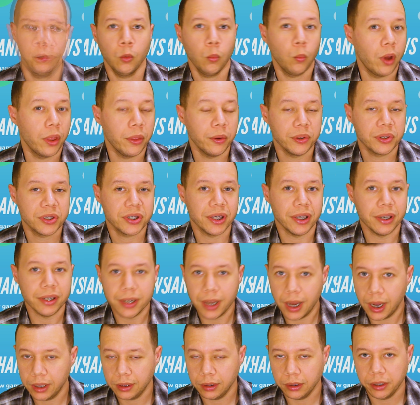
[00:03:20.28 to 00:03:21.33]
Whether it's the
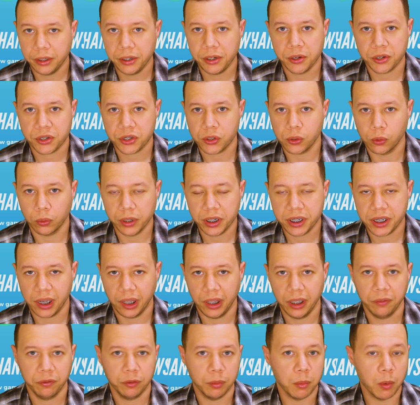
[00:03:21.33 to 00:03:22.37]
non-linear
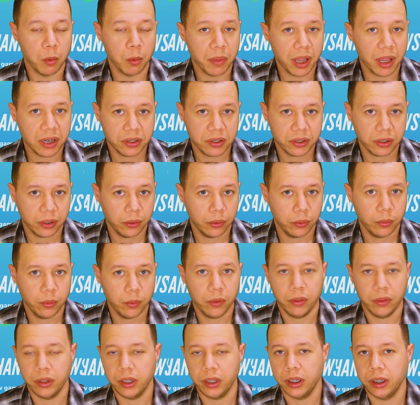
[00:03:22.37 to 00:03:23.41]
storytelling from Memento,
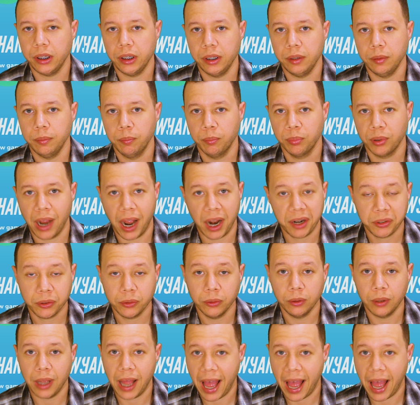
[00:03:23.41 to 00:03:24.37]
the practical